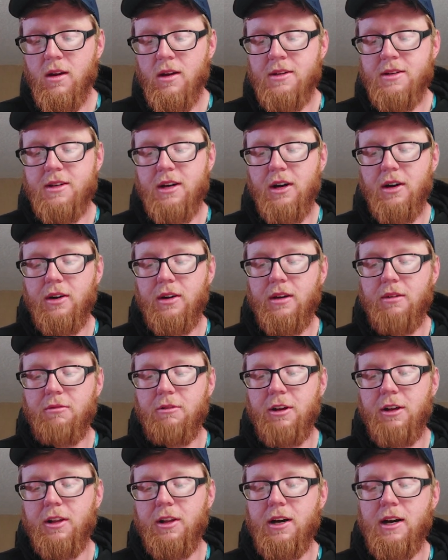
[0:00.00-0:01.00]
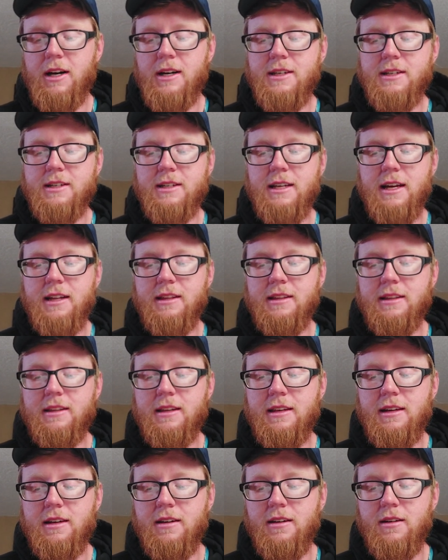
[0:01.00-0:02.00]
until he realized that
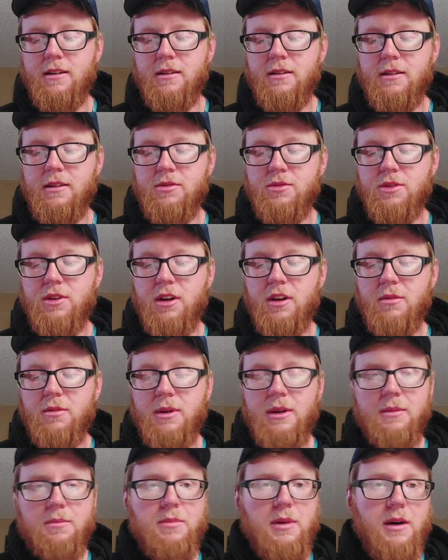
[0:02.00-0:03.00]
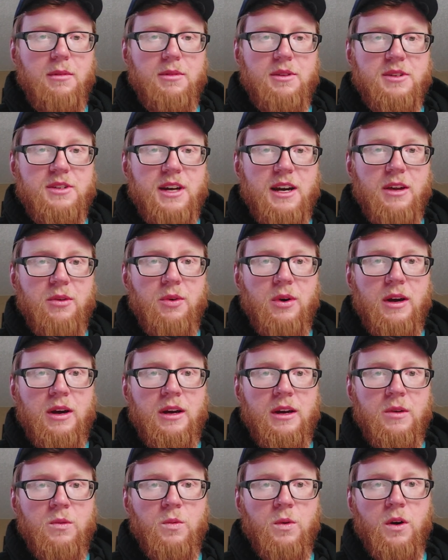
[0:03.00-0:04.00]
the uh, it was going to be published
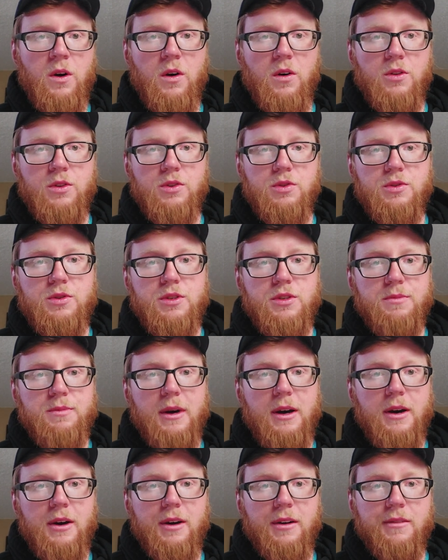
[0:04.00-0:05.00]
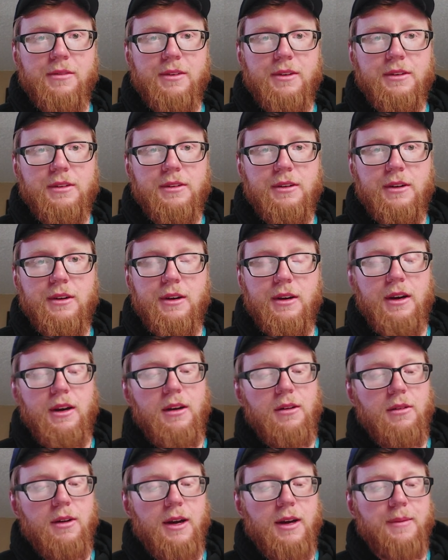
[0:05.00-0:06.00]
anyway in one of Aldrich's biographies,
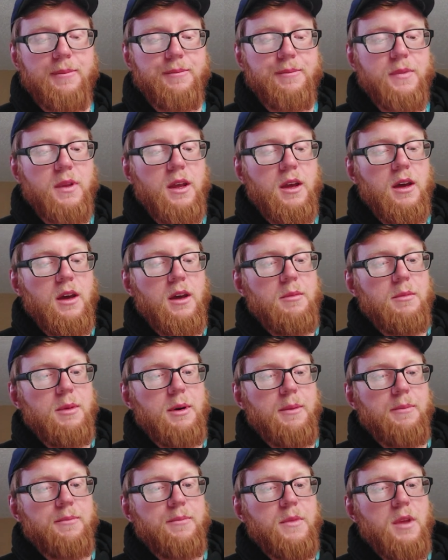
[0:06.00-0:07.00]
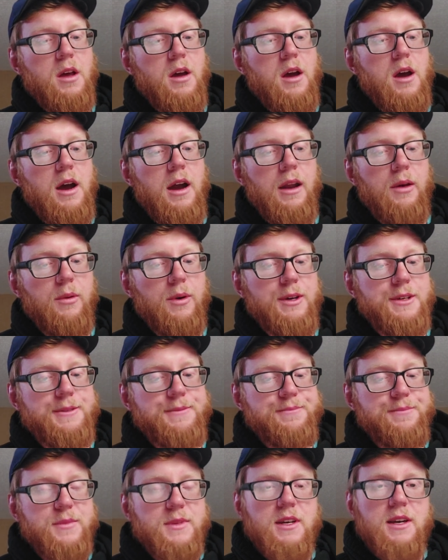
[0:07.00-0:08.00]
right? But
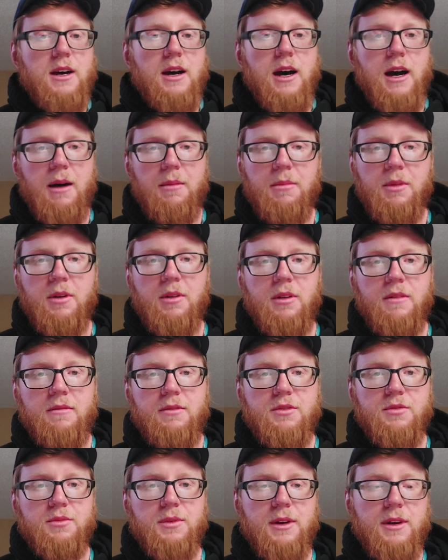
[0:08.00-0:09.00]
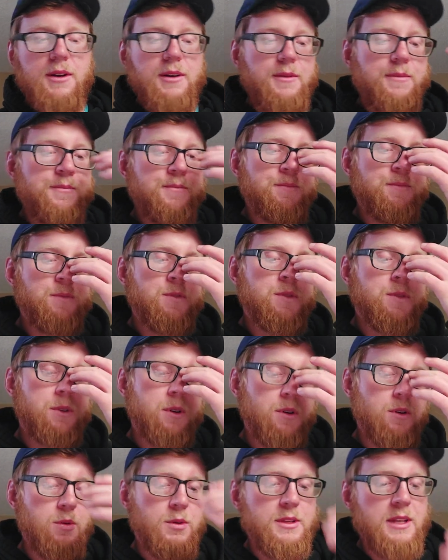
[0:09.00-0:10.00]
anyways, I'm going to leave this one here.
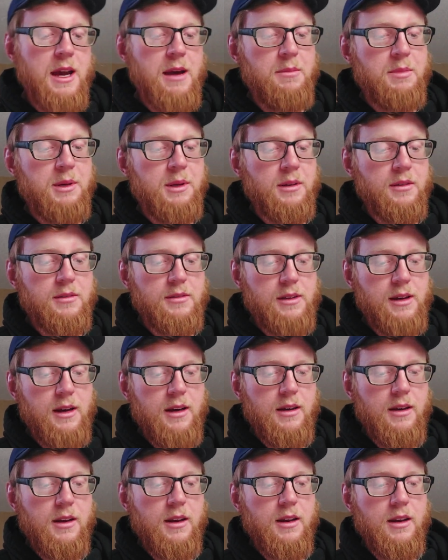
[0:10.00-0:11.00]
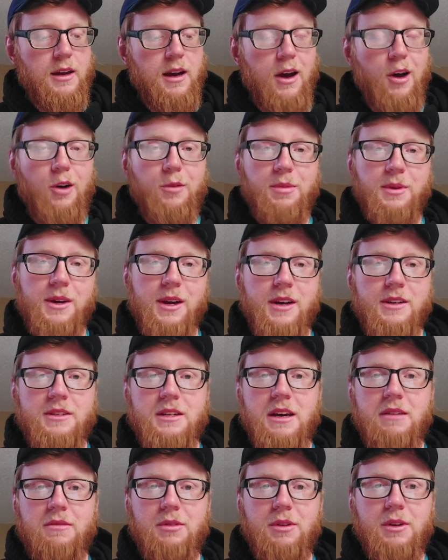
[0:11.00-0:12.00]
So with that being said, I hope you
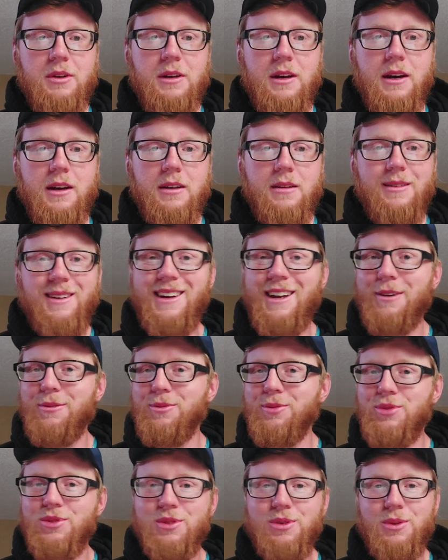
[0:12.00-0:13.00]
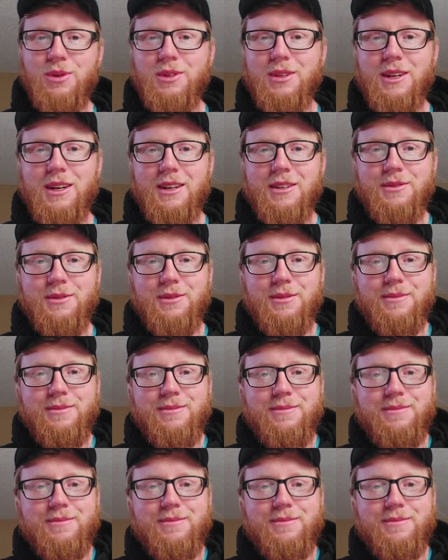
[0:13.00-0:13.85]
guys have a good night, and I will see you on the next one.